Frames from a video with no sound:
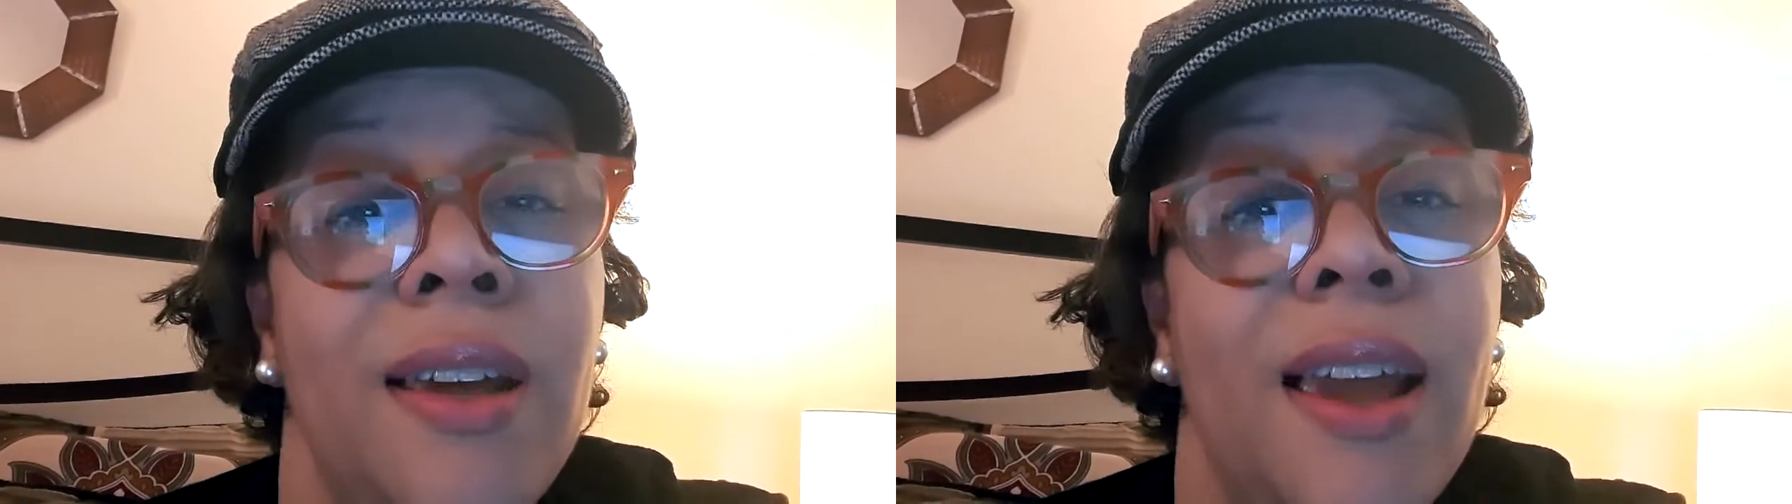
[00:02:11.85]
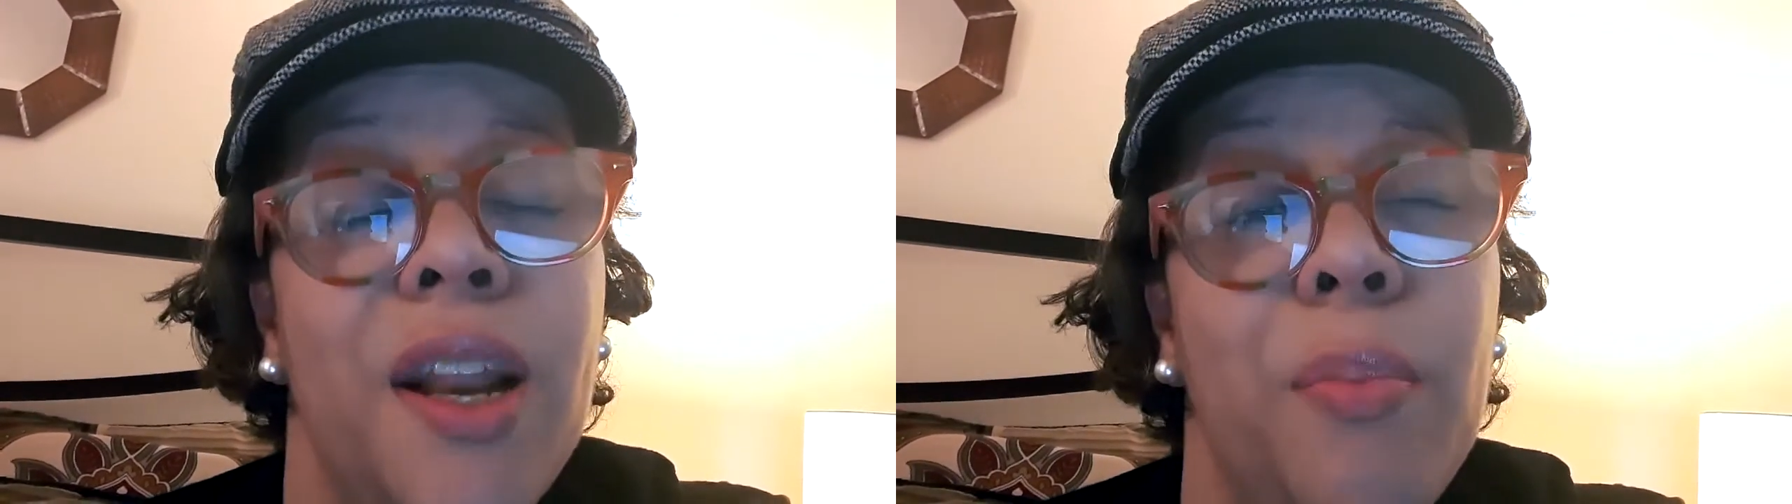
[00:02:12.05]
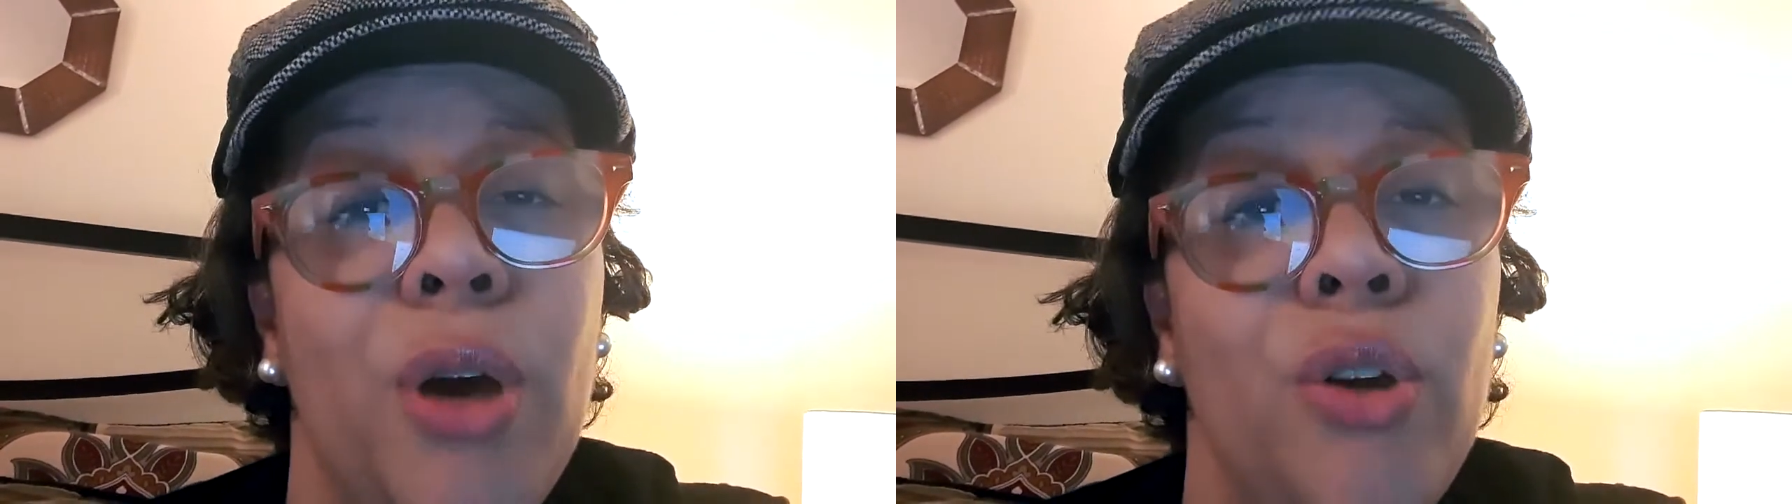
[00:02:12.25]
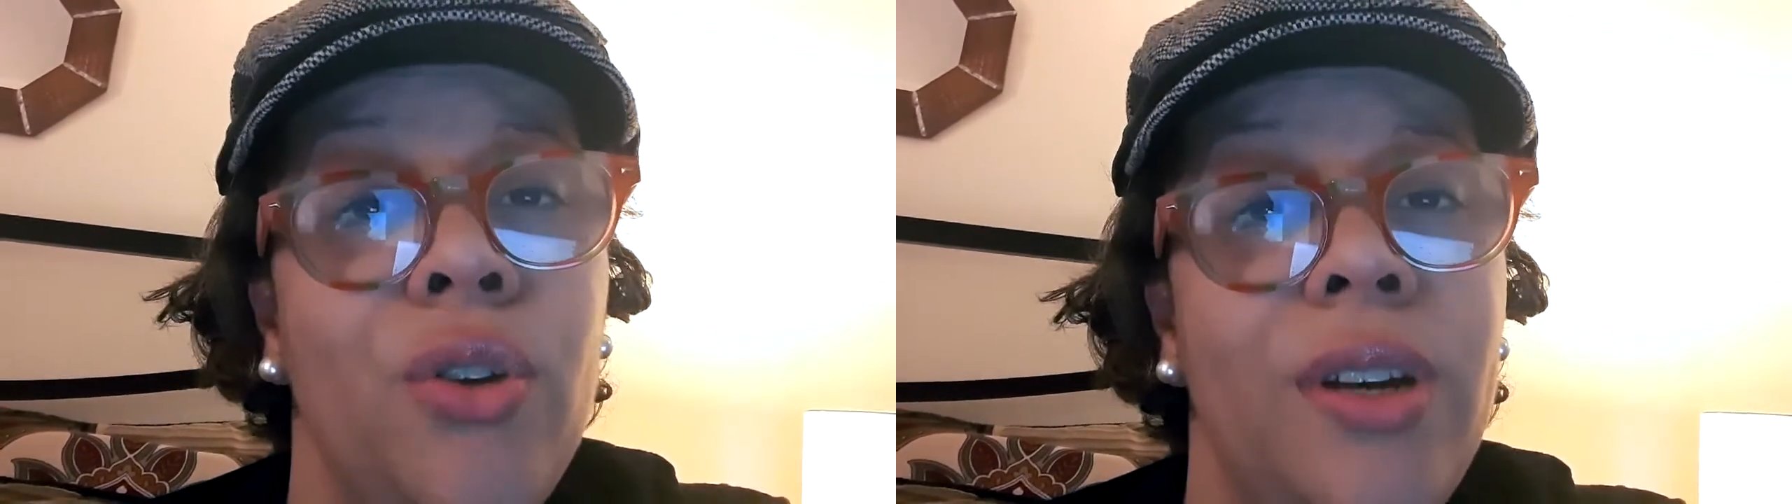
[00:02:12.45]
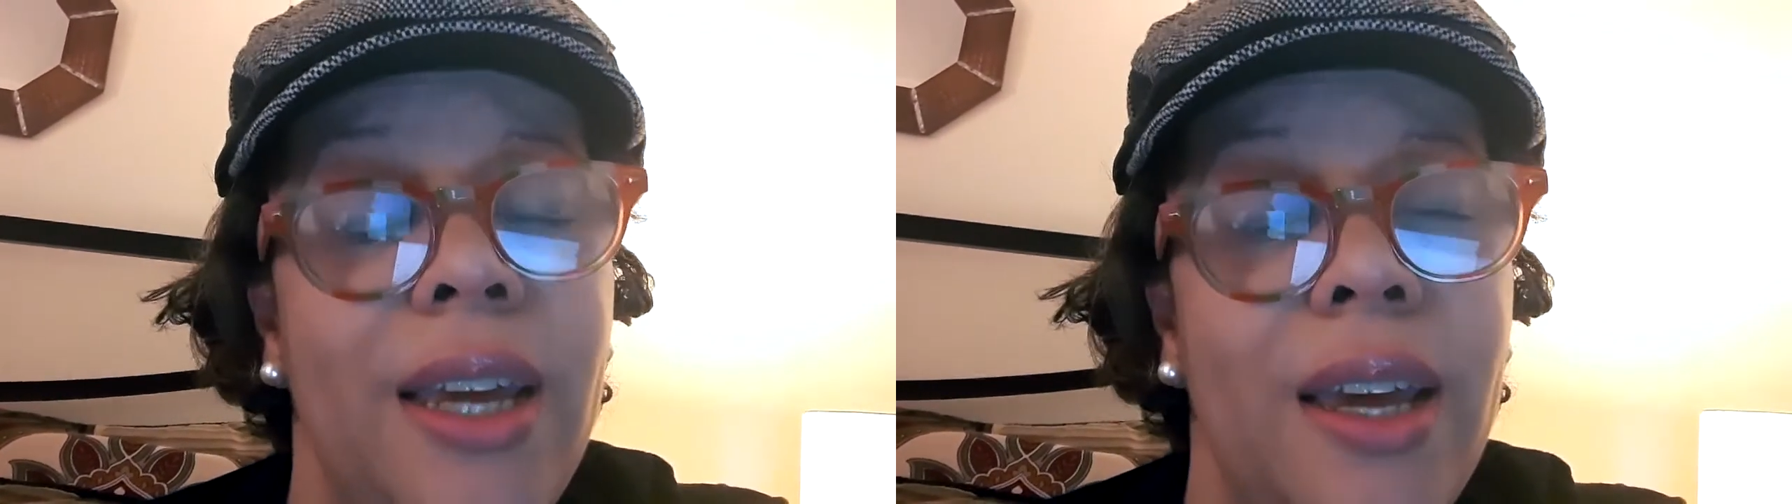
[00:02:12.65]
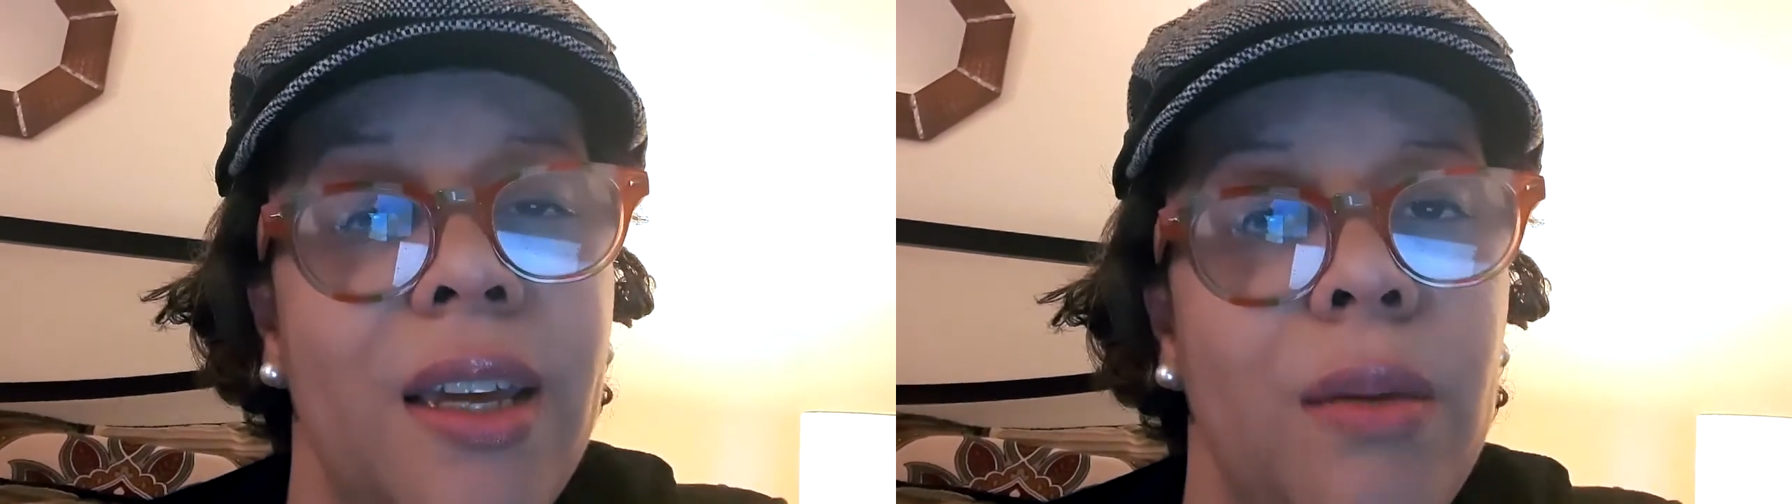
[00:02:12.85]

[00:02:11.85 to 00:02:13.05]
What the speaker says: and about your day,